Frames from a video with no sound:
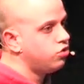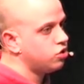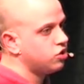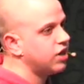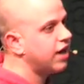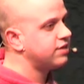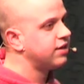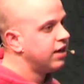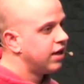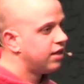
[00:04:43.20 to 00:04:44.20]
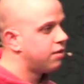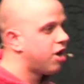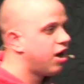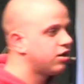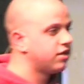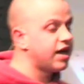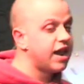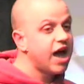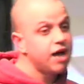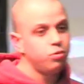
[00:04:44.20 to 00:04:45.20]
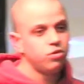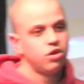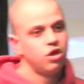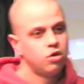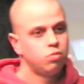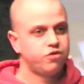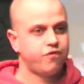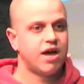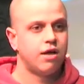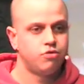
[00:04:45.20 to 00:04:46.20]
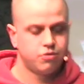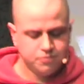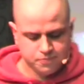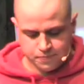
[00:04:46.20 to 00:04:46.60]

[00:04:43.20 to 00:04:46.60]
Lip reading: success in the market, and Apple was floundering.